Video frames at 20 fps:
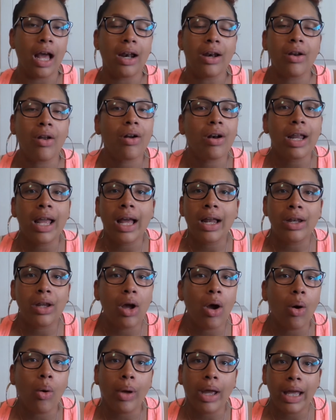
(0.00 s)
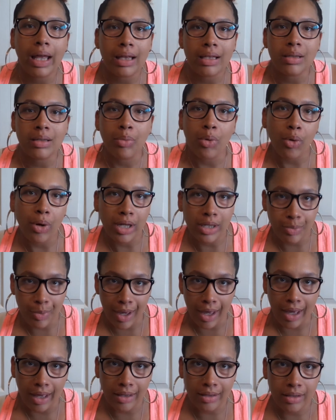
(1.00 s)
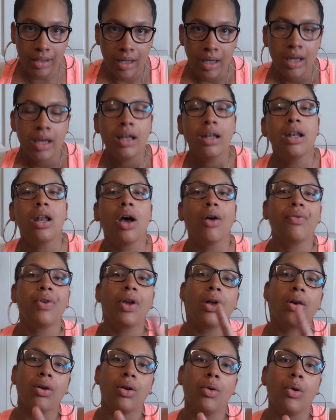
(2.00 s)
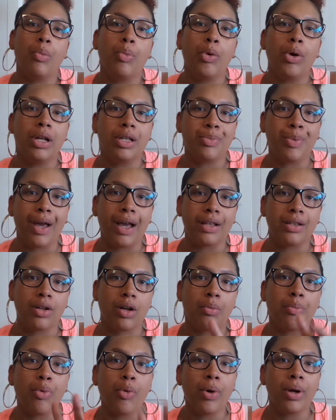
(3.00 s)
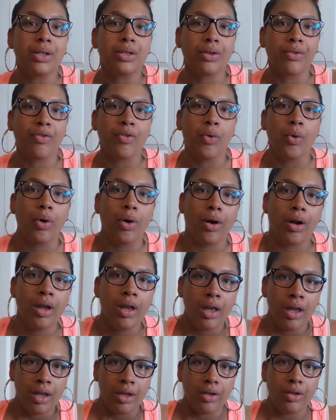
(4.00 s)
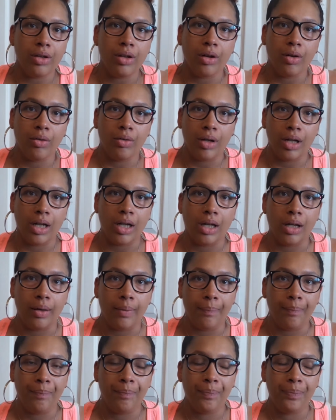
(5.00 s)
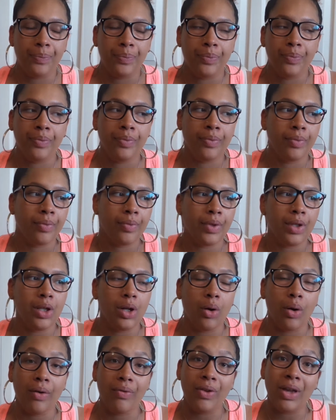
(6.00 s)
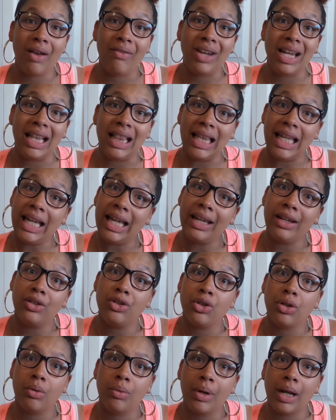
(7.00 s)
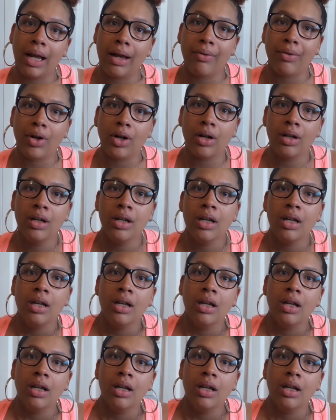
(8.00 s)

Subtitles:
I already had to go and get some poise pads. Now, if y'all don't know what poise pads are, poise are for, you know, if you have any leakage or whatever.